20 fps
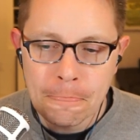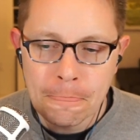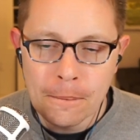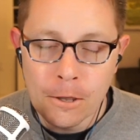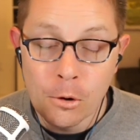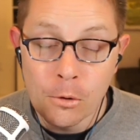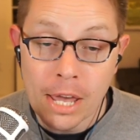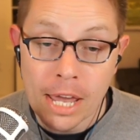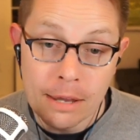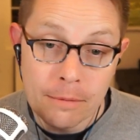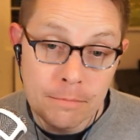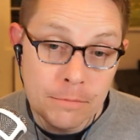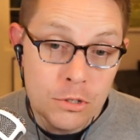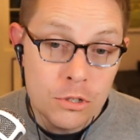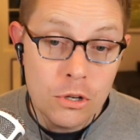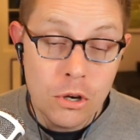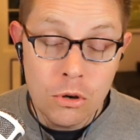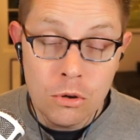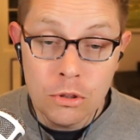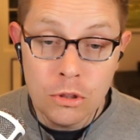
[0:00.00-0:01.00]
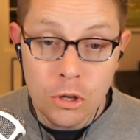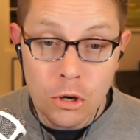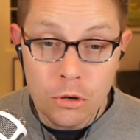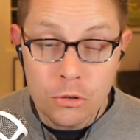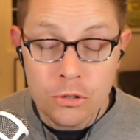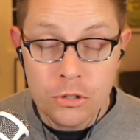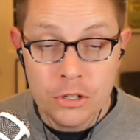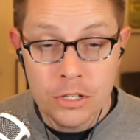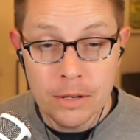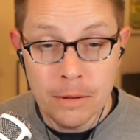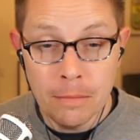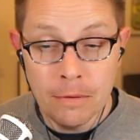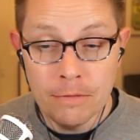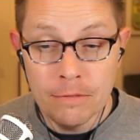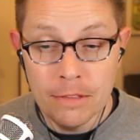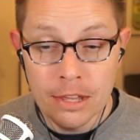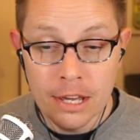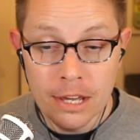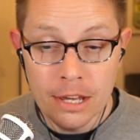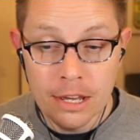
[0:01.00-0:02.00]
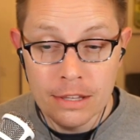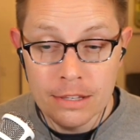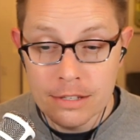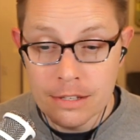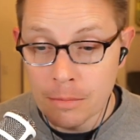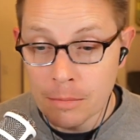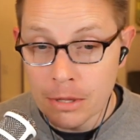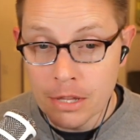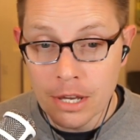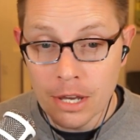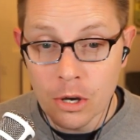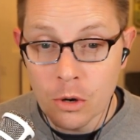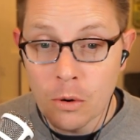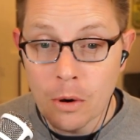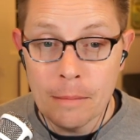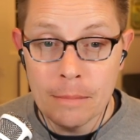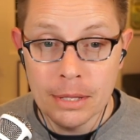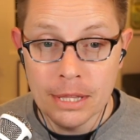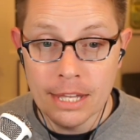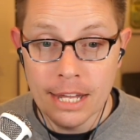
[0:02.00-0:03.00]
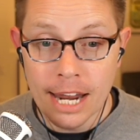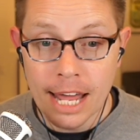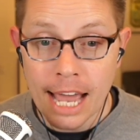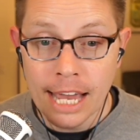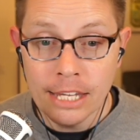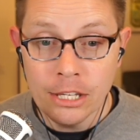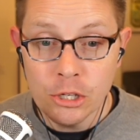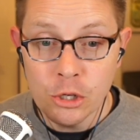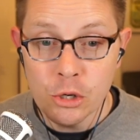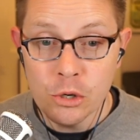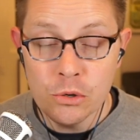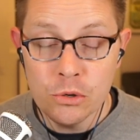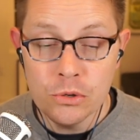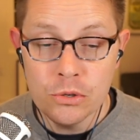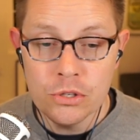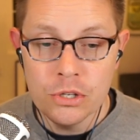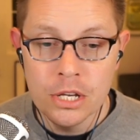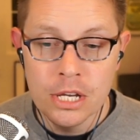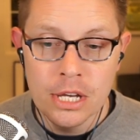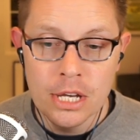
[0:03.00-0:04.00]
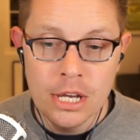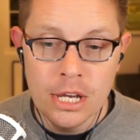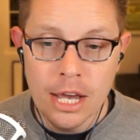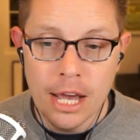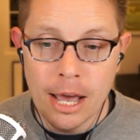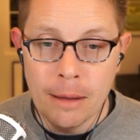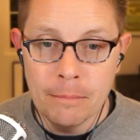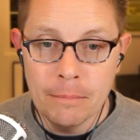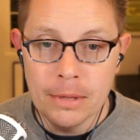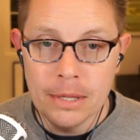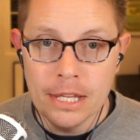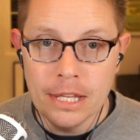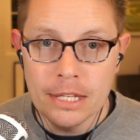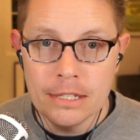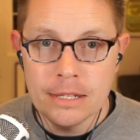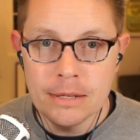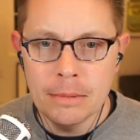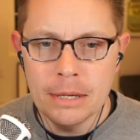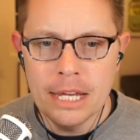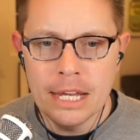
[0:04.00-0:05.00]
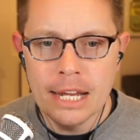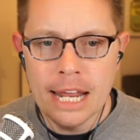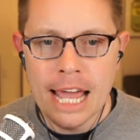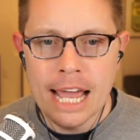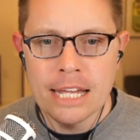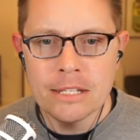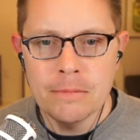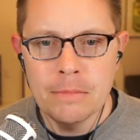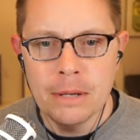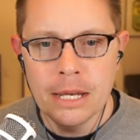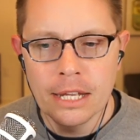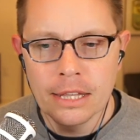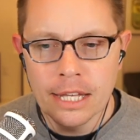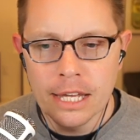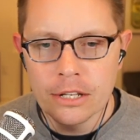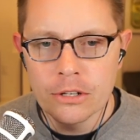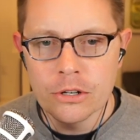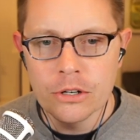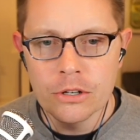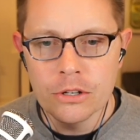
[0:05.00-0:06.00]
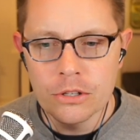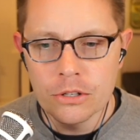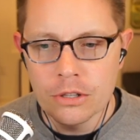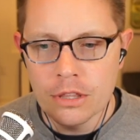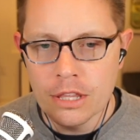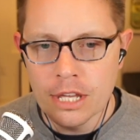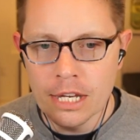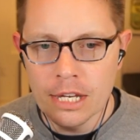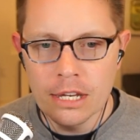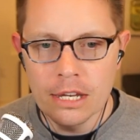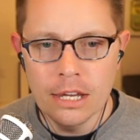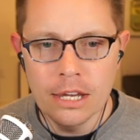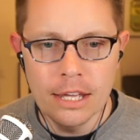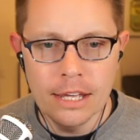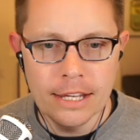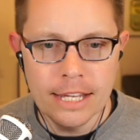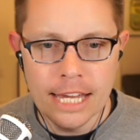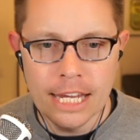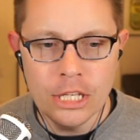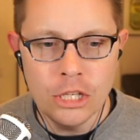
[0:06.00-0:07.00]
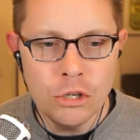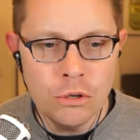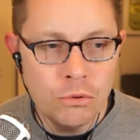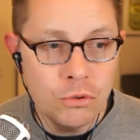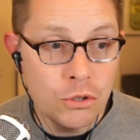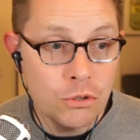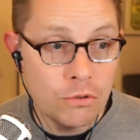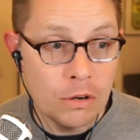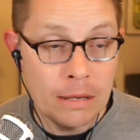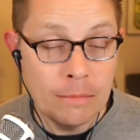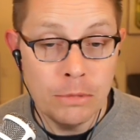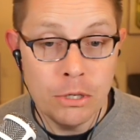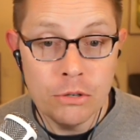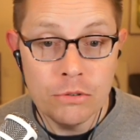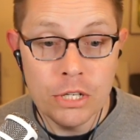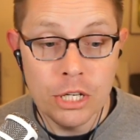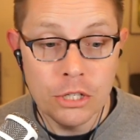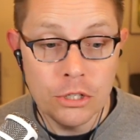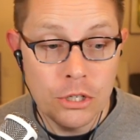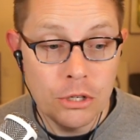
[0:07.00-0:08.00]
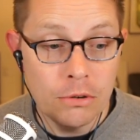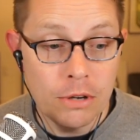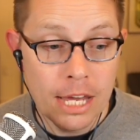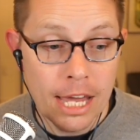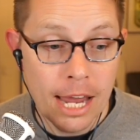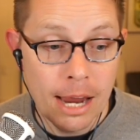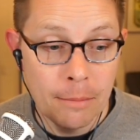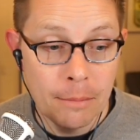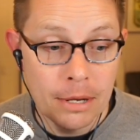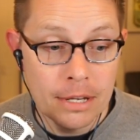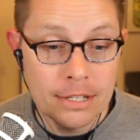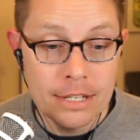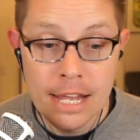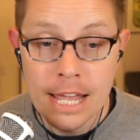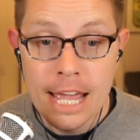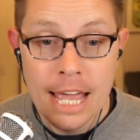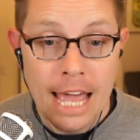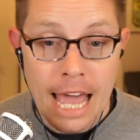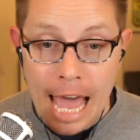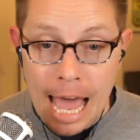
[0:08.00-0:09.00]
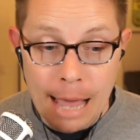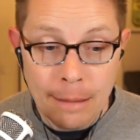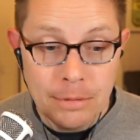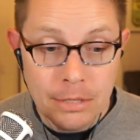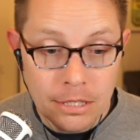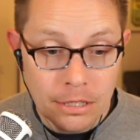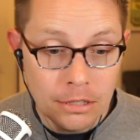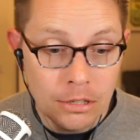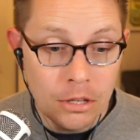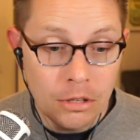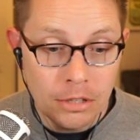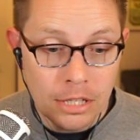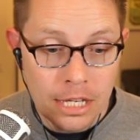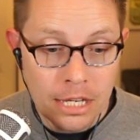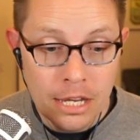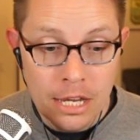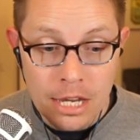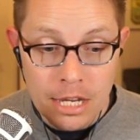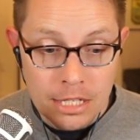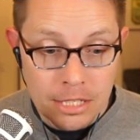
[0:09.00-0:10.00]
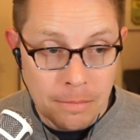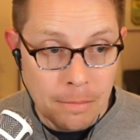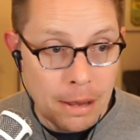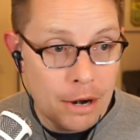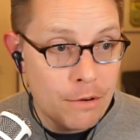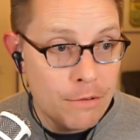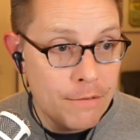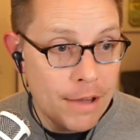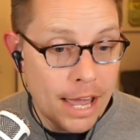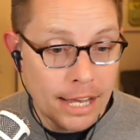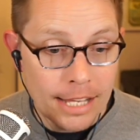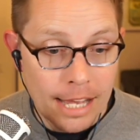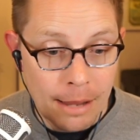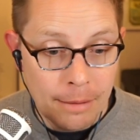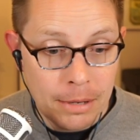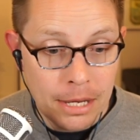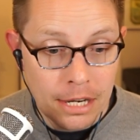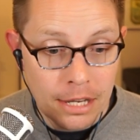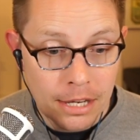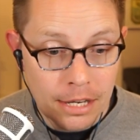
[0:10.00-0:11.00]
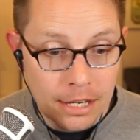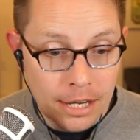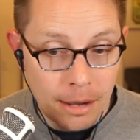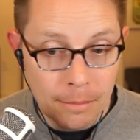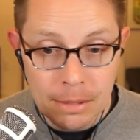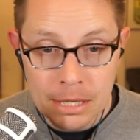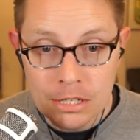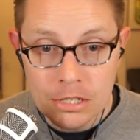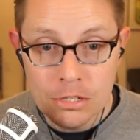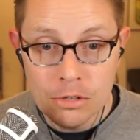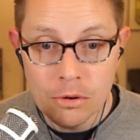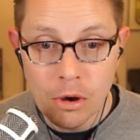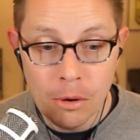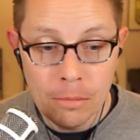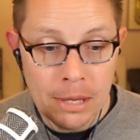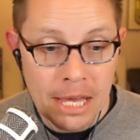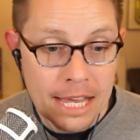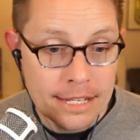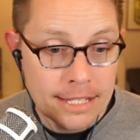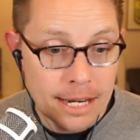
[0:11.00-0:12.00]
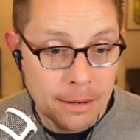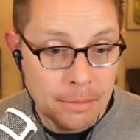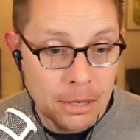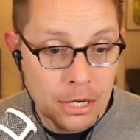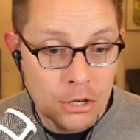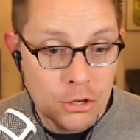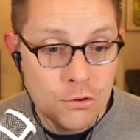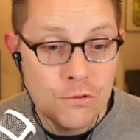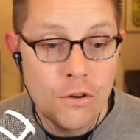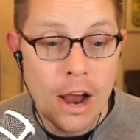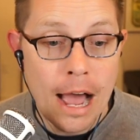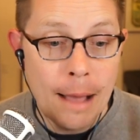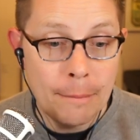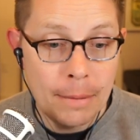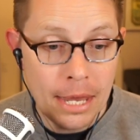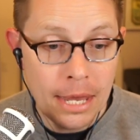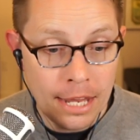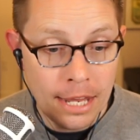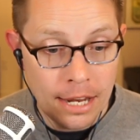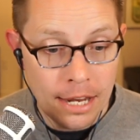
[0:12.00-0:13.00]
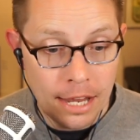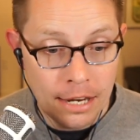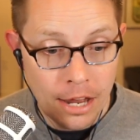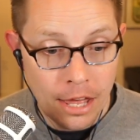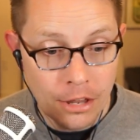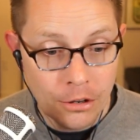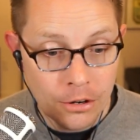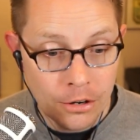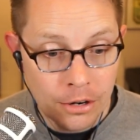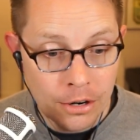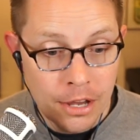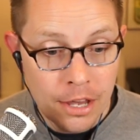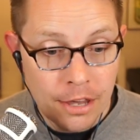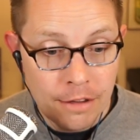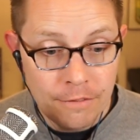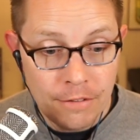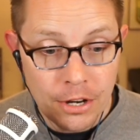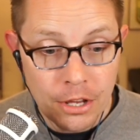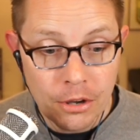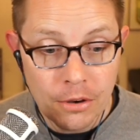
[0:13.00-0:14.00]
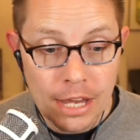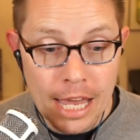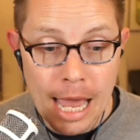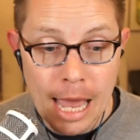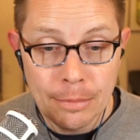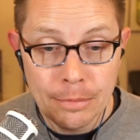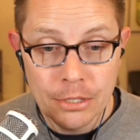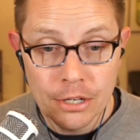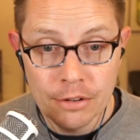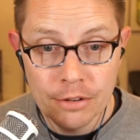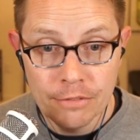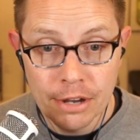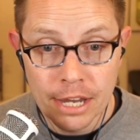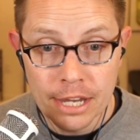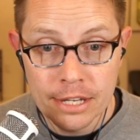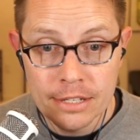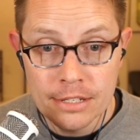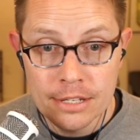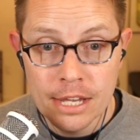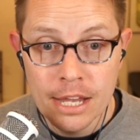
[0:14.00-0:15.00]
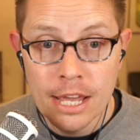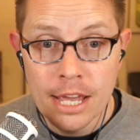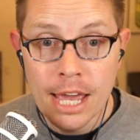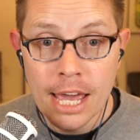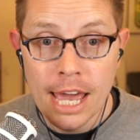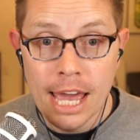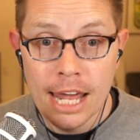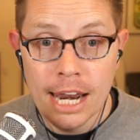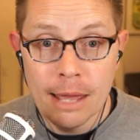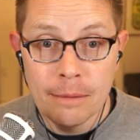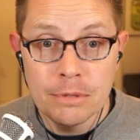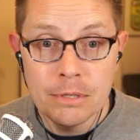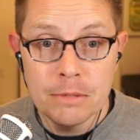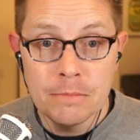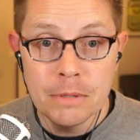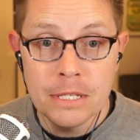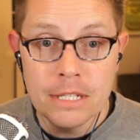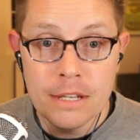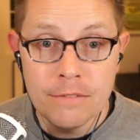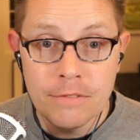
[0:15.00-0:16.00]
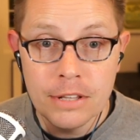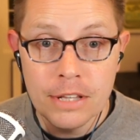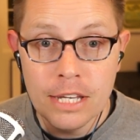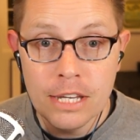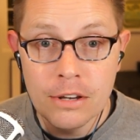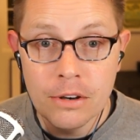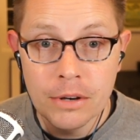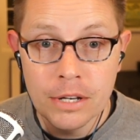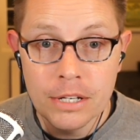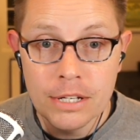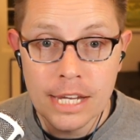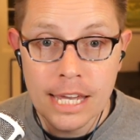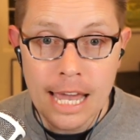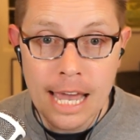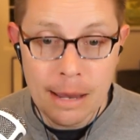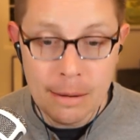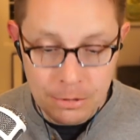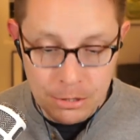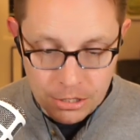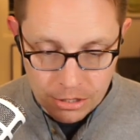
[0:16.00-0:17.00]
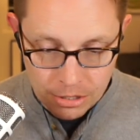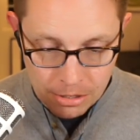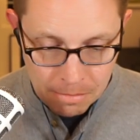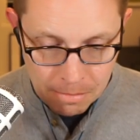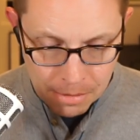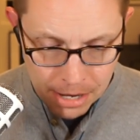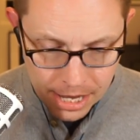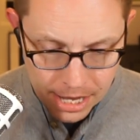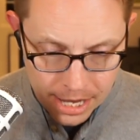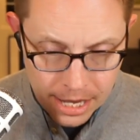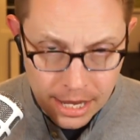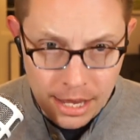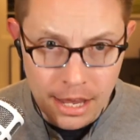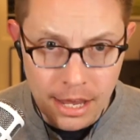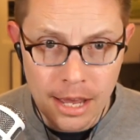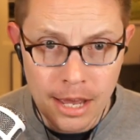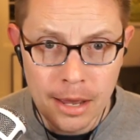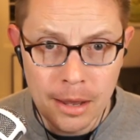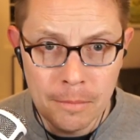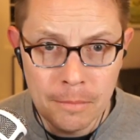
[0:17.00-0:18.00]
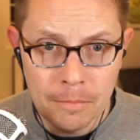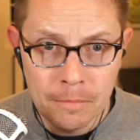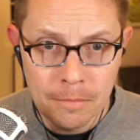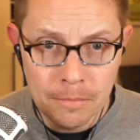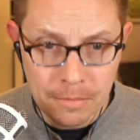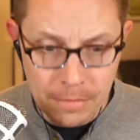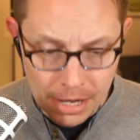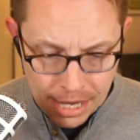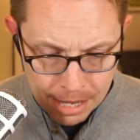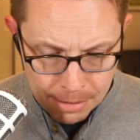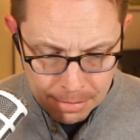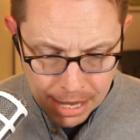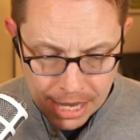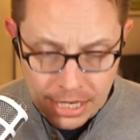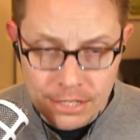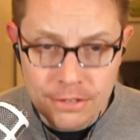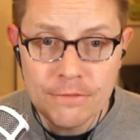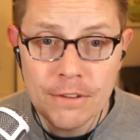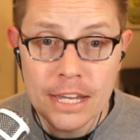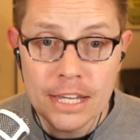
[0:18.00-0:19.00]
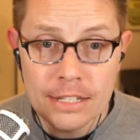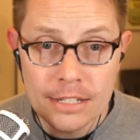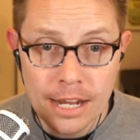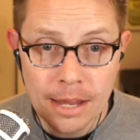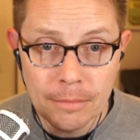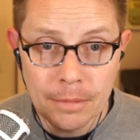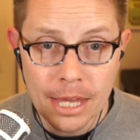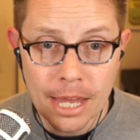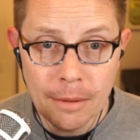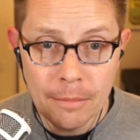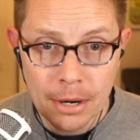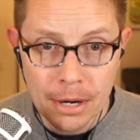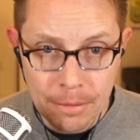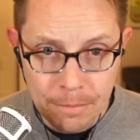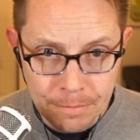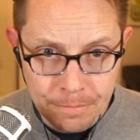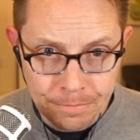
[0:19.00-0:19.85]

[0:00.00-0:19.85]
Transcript: Okay, so those are some of the equipment that I use. Somebody had asked me on the other thing, can you stream using 2 cameras? Absolutely. As a matter of fact, I'm going to come into OBS and I'm going to drop in another video capture device, and I'm specifically going to capture my IMAX FaceTime camera.